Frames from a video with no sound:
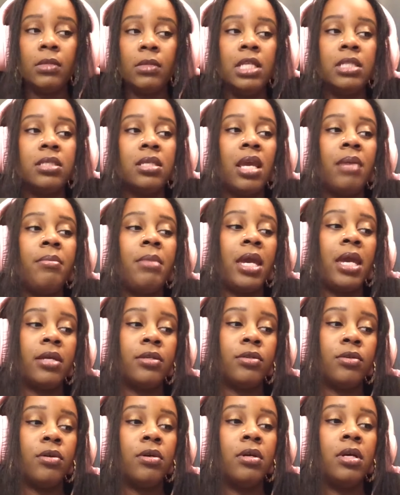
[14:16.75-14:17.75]
Same
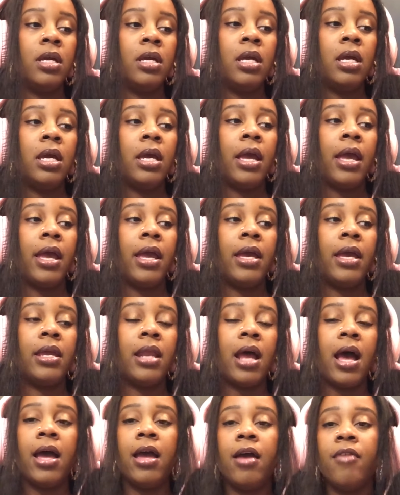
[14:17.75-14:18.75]
handle. And
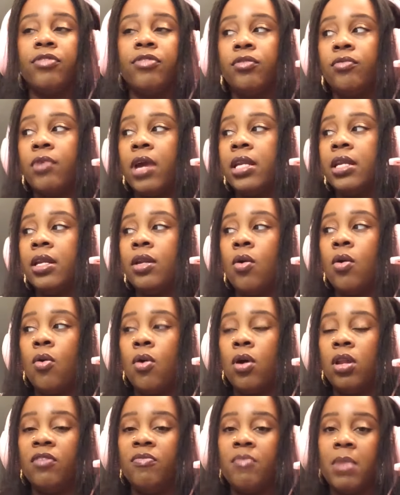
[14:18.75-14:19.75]
I have threaded
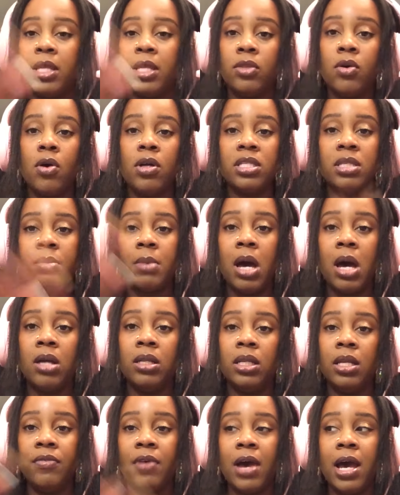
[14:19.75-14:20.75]
all of my thoughts about
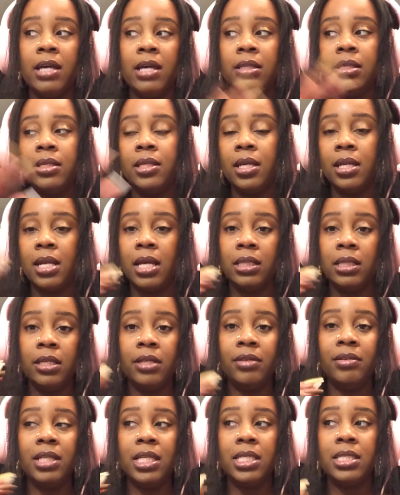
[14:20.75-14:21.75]
Love Island, and I
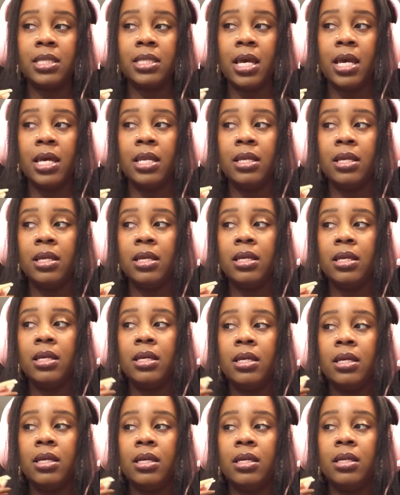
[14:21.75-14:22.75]
literally said,
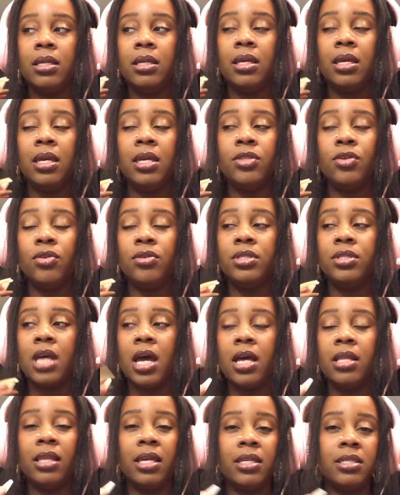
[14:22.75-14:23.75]
either
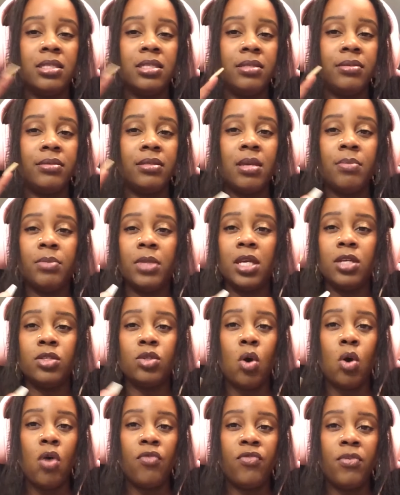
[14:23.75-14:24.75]
di- like something is
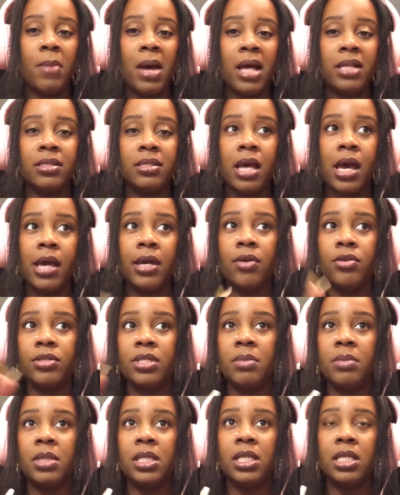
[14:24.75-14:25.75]
off about diet or
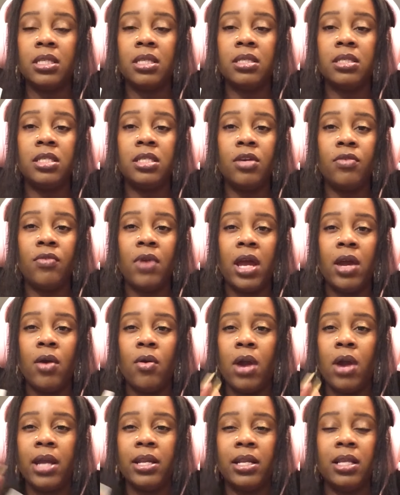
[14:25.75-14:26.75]
something doesn't sit right
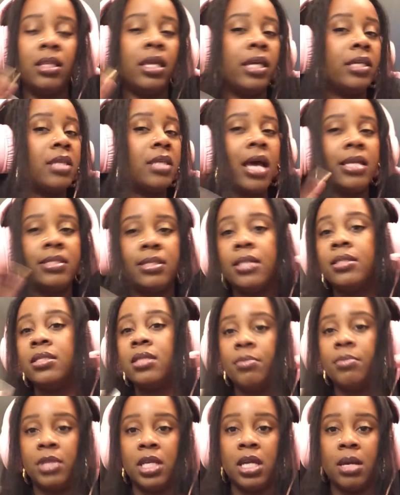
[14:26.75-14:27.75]
or I like I said
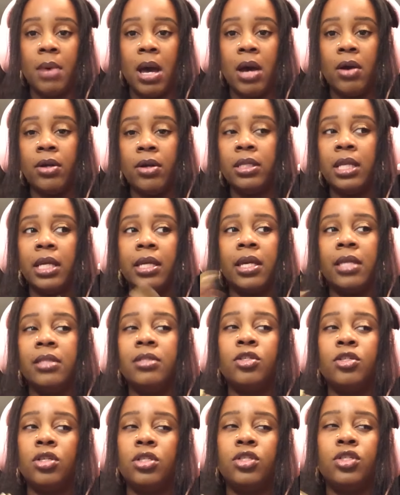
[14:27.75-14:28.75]
something about her like
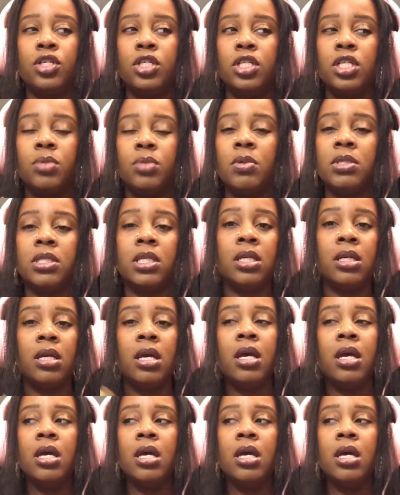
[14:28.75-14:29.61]
it, she just wasn't